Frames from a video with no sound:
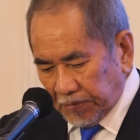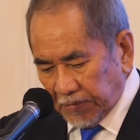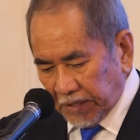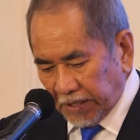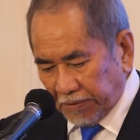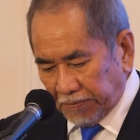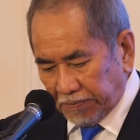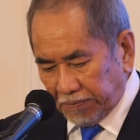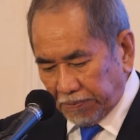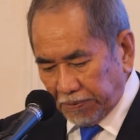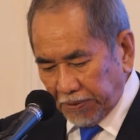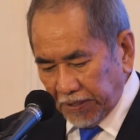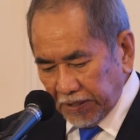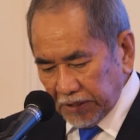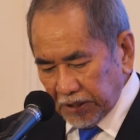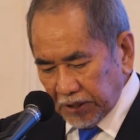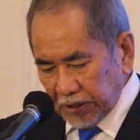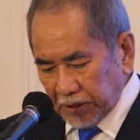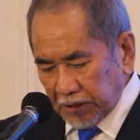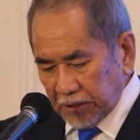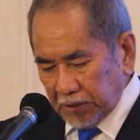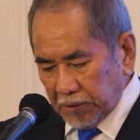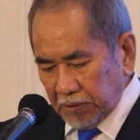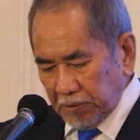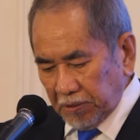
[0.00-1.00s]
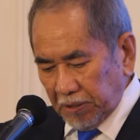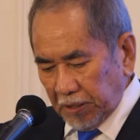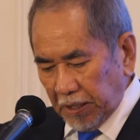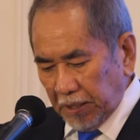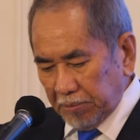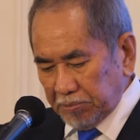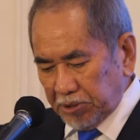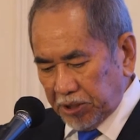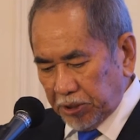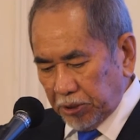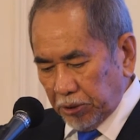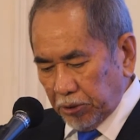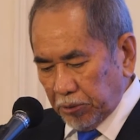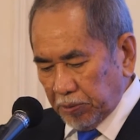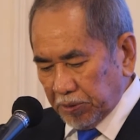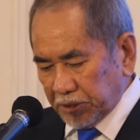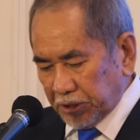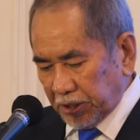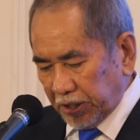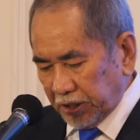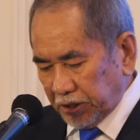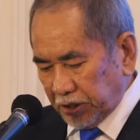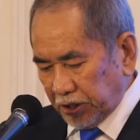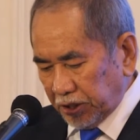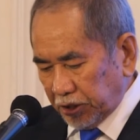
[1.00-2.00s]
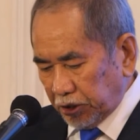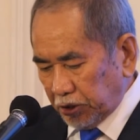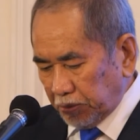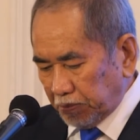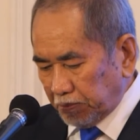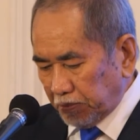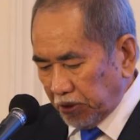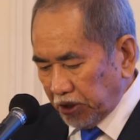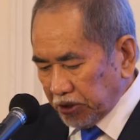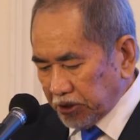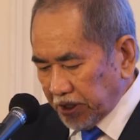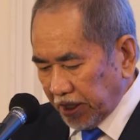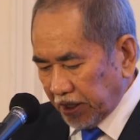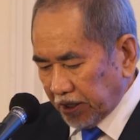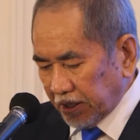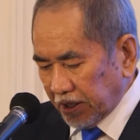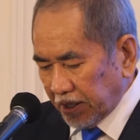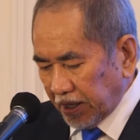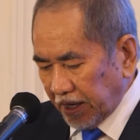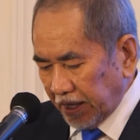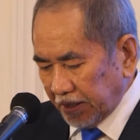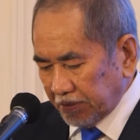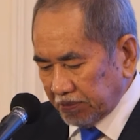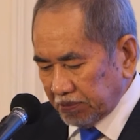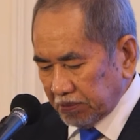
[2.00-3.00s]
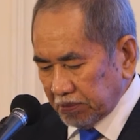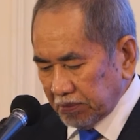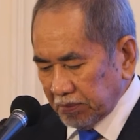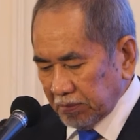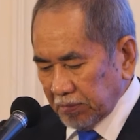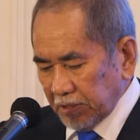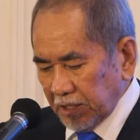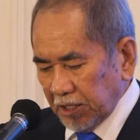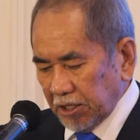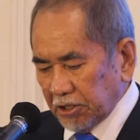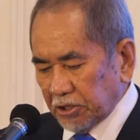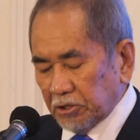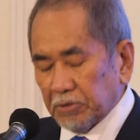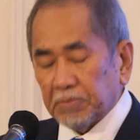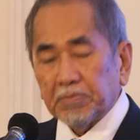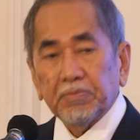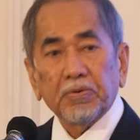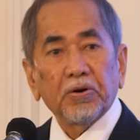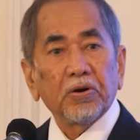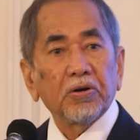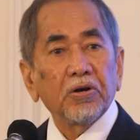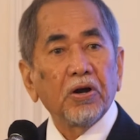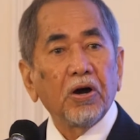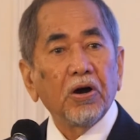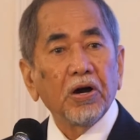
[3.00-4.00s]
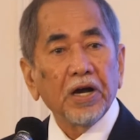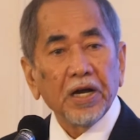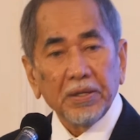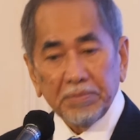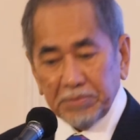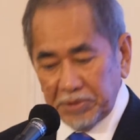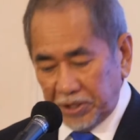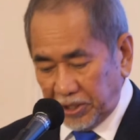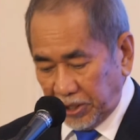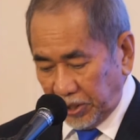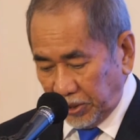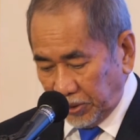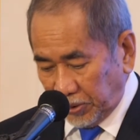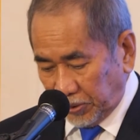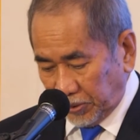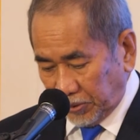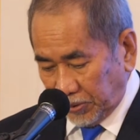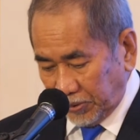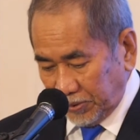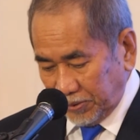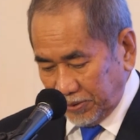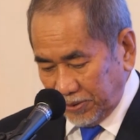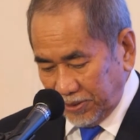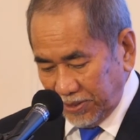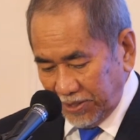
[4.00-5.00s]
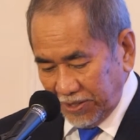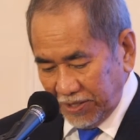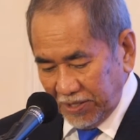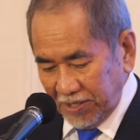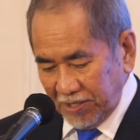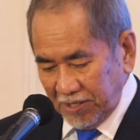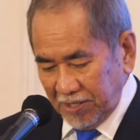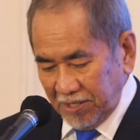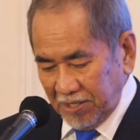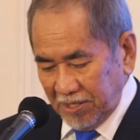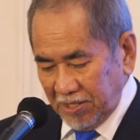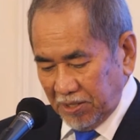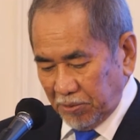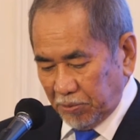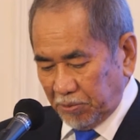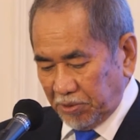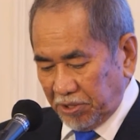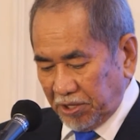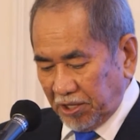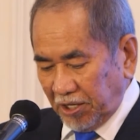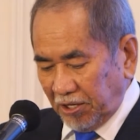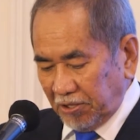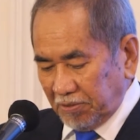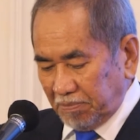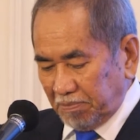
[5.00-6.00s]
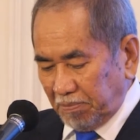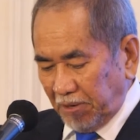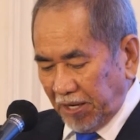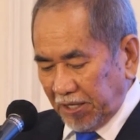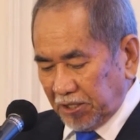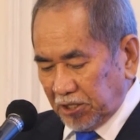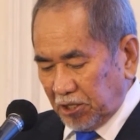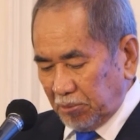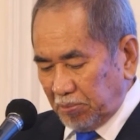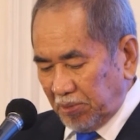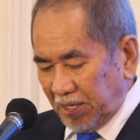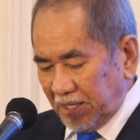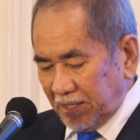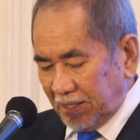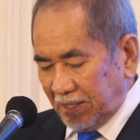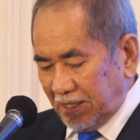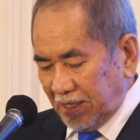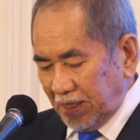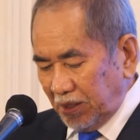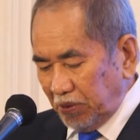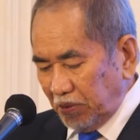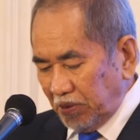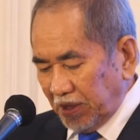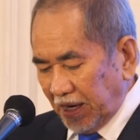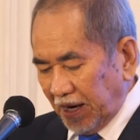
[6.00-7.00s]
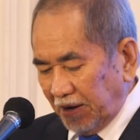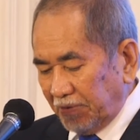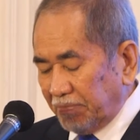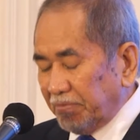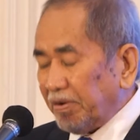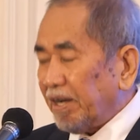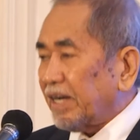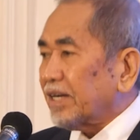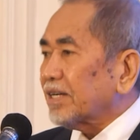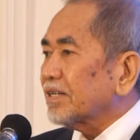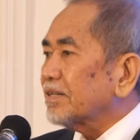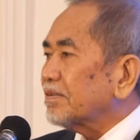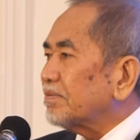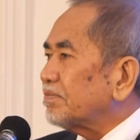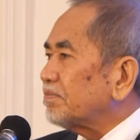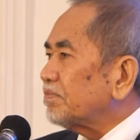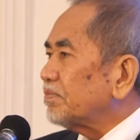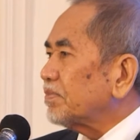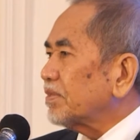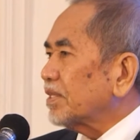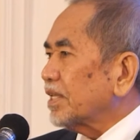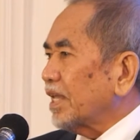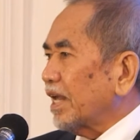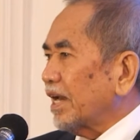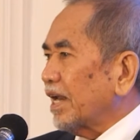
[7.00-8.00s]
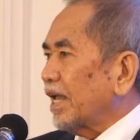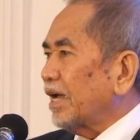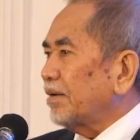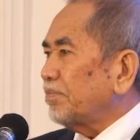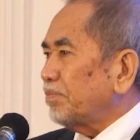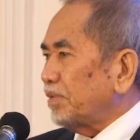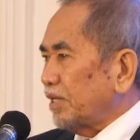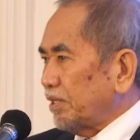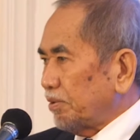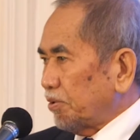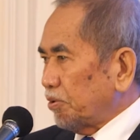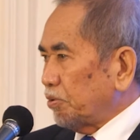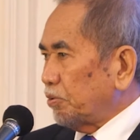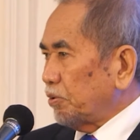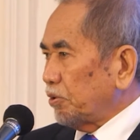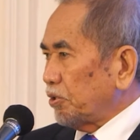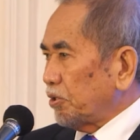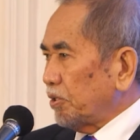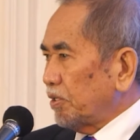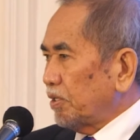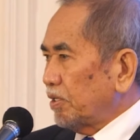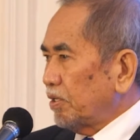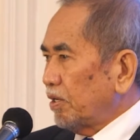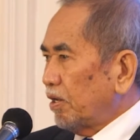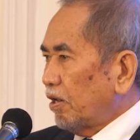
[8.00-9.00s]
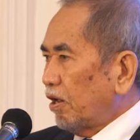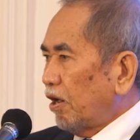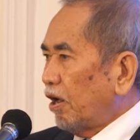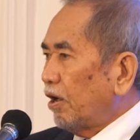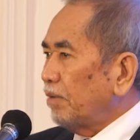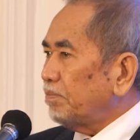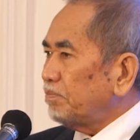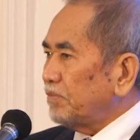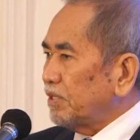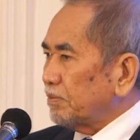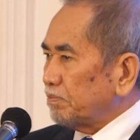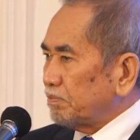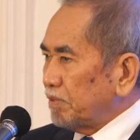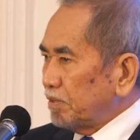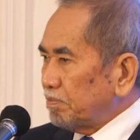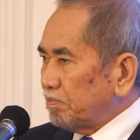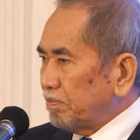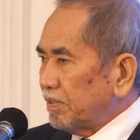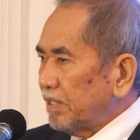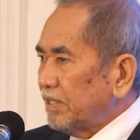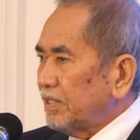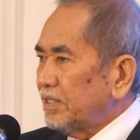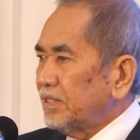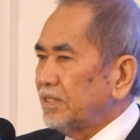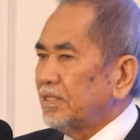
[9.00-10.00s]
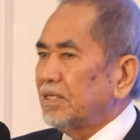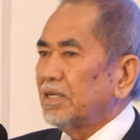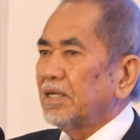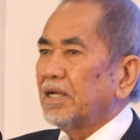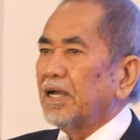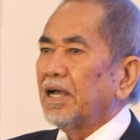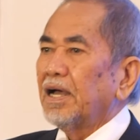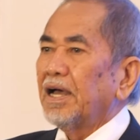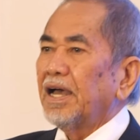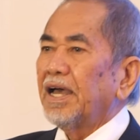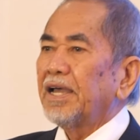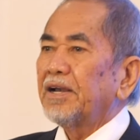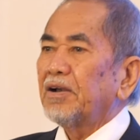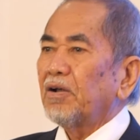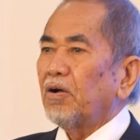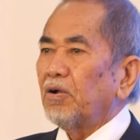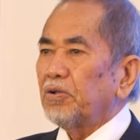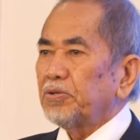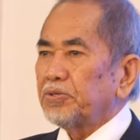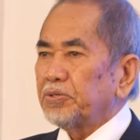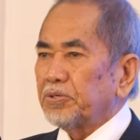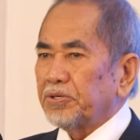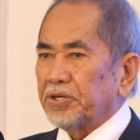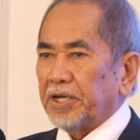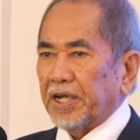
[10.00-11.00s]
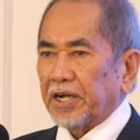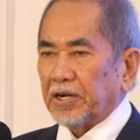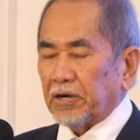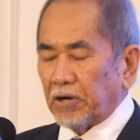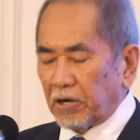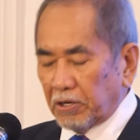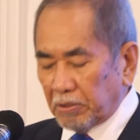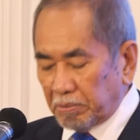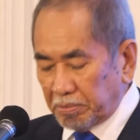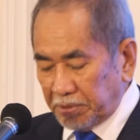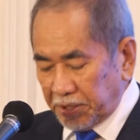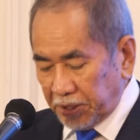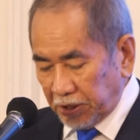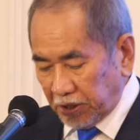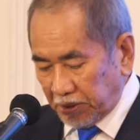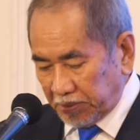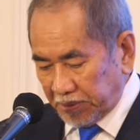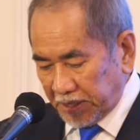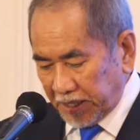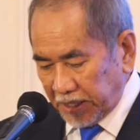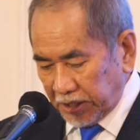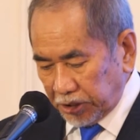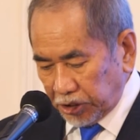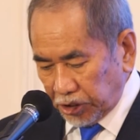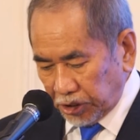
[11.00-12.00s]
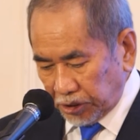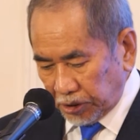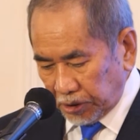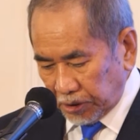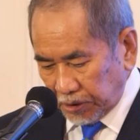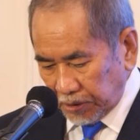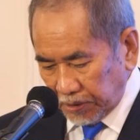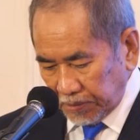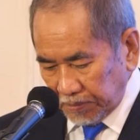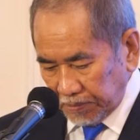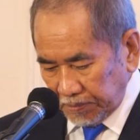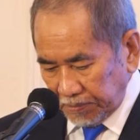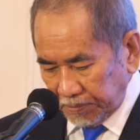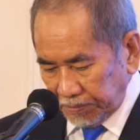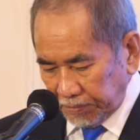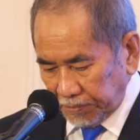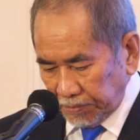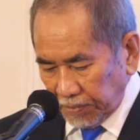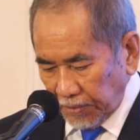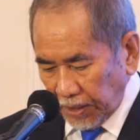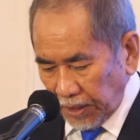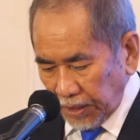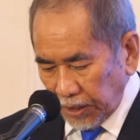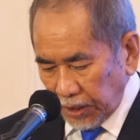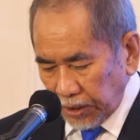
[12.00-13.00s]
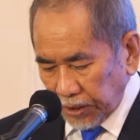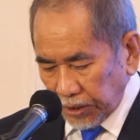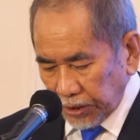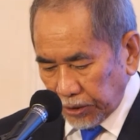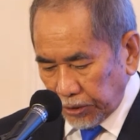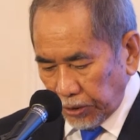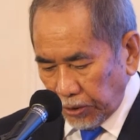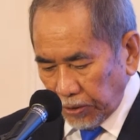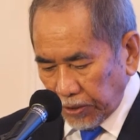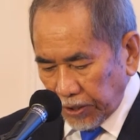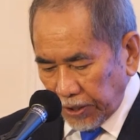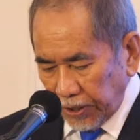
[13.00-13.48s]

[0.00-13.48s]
The first MCO was necessary to protect the life, and to prolong MCO without flexibility will affect the livelihood of the people and also the economy of the nation. So